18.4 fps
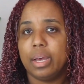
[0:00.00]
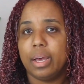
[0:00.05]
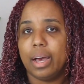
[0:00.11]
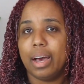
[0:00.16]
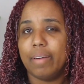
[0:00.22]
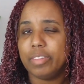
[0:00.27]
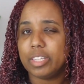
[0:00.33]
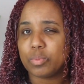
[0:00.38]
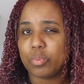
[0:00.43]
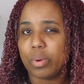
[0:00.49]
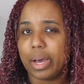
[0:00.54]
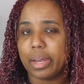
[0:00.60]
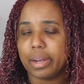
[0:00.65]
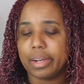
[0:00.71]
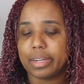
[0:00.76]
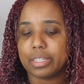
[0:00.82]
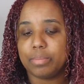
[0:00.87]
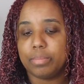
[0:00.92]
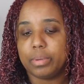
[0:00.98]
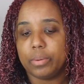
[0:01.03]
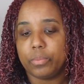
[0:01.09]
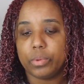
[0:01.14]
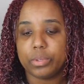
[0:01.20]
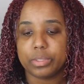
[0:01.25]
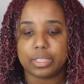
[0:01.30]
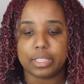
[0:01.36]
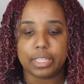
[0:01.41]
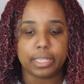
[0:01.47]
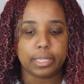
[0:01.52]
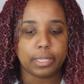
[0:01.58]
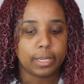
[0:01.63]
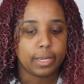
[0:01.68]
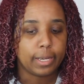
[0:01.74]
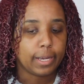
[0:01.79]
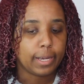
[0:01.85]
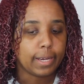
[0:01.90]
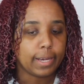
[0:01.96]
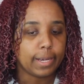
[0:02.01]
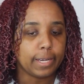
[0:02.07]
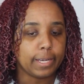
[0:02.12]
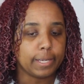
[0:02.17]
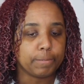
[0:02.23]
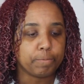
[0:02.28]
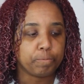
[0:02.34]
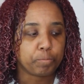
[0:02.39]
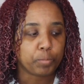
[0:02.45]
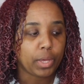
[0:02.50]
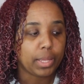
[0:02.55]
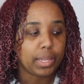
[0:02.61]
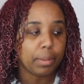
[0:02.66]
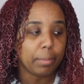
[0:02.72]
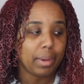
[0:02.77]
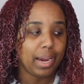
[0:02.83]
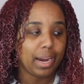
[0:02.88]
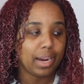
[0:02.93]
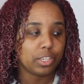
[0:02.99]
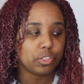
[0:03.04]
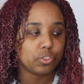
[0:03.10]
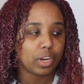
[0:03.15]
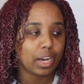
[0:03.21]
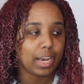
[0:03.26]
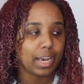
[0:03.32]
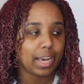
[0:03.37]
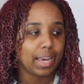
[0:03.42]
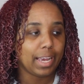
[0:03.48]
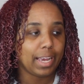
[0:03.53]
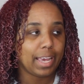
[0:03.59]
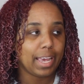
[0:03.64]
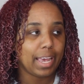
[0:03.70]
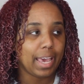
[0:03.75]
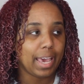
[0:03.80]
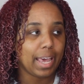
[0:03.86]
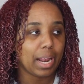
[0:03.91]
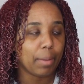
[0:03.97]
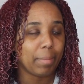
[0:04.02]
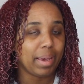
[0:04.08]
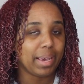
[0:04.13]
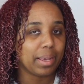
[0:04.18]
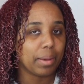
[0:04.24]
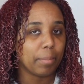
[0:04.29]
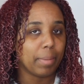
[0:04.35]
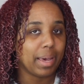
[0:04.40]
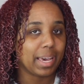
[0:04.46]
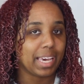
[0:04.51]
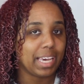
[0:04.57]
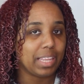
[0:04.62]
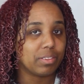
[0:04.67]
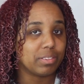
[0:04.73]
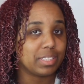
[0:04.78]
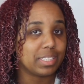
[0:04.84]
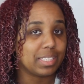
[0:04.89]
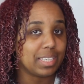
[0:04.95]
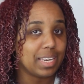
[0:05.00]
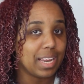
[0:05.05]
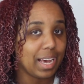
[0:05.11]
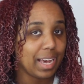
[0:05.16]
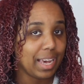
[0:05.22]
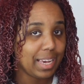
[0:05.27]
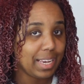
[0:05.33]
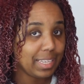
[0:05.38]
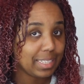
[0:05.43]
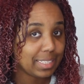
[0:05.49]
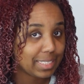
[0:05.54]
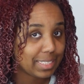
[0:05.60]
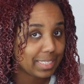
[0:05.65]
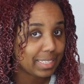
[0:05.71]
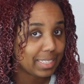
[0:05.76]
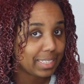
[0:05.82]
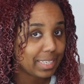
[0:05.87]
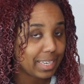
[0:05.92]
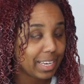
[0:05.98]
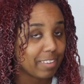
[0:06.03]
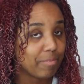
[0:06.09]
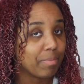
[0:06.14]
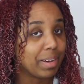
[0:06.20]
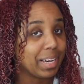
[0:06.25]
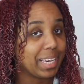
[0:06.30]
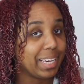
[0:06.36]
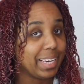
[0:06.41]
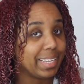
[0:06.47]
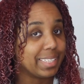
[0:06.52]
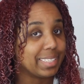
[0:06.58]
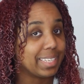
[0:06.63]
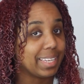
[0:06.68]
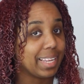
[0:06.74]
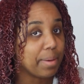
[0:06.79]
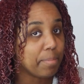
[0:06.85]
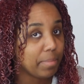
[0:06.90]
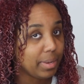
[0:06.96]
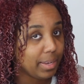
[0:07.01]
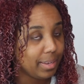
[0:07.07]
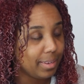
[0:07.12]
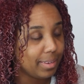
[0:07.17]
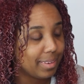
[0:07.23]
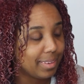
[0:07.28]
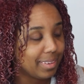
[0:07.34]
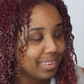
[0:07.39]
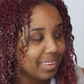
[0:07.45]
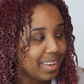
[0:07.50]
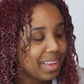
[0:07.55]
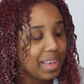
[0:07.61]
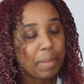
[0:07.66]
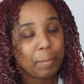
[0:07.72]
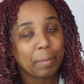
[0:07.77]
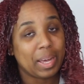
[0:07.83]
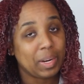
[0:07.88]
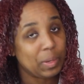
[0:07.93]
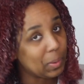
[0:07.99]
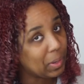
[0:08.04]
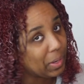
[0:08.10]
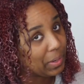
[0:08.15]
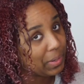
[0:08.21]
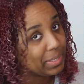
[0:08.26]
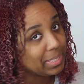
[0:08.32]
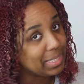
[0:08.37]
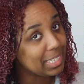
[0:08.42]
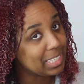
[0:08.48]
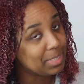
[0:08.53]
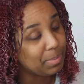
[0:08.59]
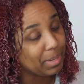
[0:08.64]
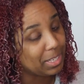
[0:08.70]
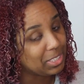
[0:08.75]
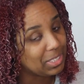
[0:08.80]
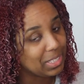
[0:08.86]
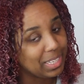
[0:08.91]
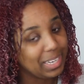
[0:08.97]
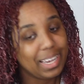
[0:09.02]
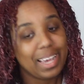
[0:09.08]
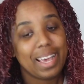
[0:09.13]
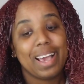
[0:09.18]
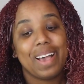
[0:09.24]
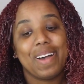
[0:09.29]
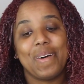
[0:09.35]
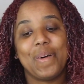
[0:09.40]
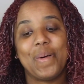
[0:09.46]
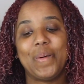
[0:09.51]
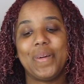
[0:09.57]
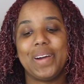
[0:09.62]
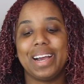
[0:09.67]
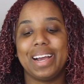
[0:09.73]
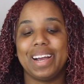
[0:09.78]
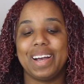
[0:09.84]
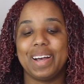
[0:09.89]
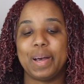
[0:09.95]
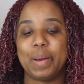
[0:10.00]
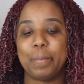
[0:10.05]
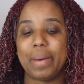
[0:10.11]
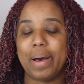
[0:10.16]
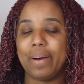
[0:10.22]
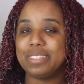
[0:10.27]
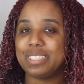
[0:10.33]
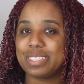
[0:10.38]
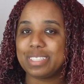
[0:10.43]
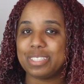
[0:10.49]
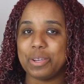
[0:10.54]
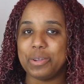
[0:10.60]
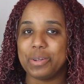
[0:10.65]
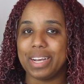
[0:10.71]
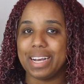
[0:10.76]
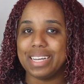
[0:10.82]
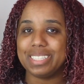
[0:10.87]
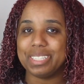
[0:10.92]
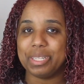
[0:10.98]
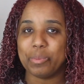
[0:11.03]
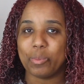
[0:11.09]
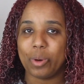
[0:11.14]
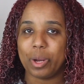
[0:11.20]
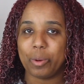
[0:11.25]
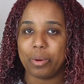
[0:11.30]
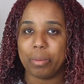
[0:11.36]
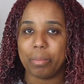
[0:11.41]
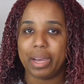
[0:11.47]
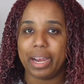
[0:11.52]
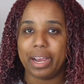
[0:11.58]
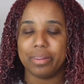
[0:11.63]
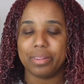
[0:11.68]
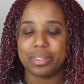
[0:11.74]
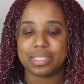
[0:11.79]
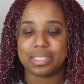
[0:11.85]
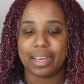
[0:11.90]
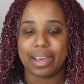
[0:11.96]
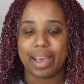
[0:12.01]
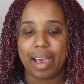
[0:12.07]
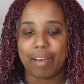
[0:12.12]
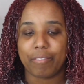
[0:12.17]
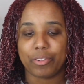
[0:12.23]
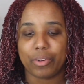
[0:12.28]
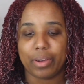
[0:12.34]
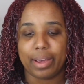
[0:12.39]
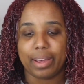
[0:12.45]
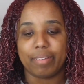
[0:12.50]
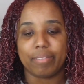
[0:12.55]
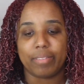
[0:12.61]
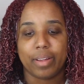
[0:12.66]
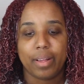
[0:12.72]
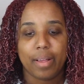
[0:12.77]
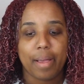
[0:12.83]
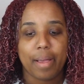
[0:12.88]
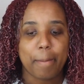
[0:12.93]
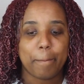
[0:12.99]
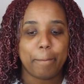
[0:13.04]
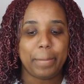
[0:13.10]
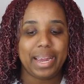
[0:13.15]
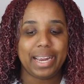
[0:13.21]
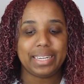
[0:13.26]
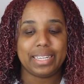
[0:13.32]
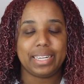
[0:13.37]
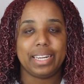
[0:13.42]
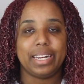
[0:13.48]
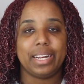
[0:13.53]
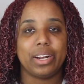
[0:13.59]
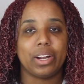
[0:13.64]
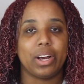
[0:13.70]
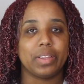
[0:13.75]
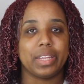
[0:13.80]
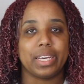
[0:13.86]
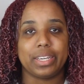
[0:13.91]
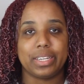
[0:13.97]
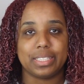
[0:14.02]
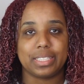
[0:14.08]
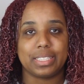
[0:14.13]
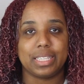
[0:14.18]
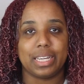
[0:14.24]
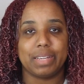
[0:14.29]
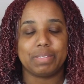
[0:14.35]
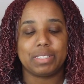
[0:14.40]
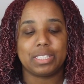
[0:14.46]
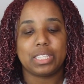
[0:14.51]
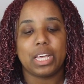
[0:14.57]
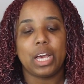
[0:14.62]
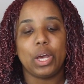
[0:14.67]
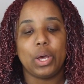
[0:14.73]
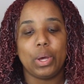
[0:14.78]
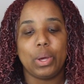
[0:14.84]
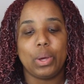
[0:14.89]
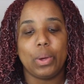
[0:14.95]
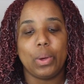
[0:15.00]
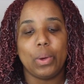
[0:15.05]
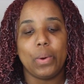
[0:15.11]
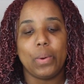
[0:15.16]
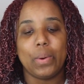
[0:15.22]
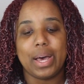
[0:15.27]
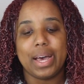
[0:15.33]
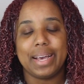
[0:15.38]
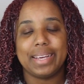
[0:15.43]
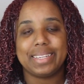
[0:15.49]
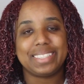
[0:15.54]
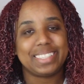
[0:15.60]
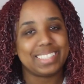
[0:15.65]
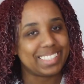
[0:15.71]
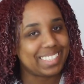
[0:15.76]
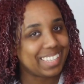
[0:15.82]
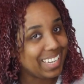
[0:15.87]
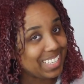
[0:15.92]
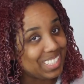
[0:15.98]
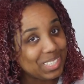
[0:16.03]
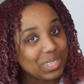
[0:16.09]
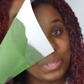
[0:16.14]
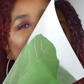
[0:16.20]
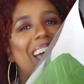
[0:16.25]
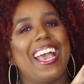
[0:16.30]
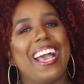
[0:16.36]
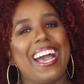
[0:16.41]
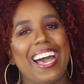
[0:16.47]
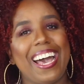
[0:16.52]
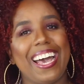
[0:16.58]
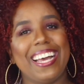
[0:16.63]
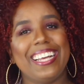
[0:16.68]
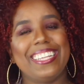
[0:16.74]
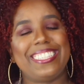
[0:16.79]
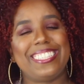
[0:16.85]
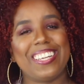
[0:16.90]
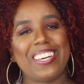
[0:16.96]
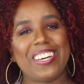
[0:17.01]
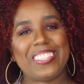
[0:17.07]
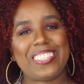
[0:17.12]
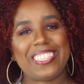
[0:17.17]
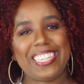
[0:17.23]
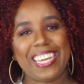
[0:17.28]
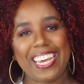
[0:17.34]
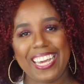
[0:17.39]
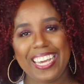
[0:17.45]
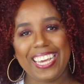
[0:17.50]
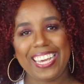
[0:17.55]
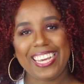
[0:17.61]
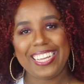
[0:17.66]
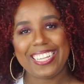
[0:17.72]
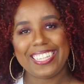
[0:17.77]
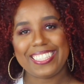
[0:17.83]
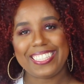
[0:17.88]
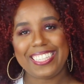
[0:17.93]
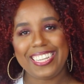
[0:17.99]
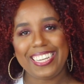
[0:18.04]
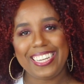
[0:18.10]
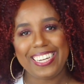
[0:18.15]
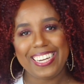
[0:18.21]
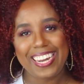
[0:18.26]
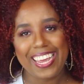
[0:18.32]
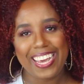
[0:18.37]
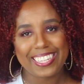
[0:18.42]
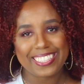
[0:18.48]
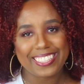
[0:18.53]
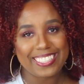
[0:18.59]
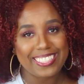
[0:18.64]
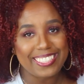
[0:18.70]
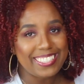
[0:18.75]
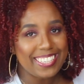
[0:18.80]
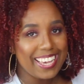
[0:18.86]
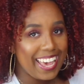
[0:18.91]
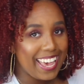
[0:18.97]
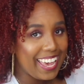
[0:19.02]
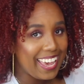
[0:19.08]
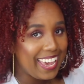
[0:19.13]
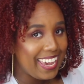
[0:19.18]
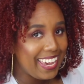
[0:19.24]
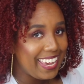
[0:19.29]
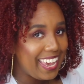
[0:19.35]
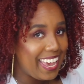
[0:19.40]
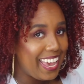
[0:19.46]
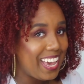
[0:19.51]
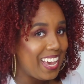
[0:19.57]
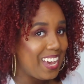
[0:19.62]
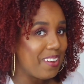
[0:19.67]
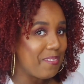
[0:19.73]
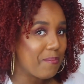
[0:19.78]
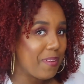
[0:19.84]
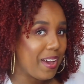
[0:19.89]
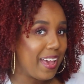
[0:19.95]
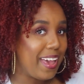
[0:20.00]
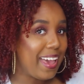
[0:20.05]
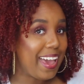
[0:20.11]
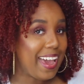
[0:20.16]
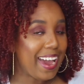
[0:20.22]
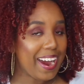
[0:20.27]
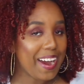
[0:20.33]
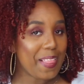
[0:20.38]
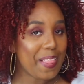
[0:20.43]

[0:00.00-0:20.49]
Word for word: of this product, but we'll see. Let my hair dry, and I may come back either tonight, if my kids let me, my daughters especially, or I'll show you guys in one what my hair looks like after I have banded it and all that good stuff. So Stay tuned. Hey guys, so today is the next day and my hair